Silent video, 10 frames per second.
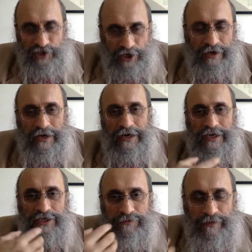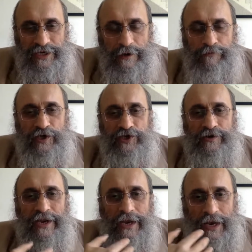Journalists, media
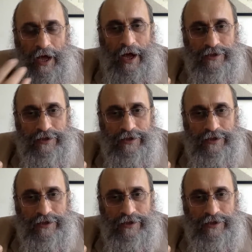personnel,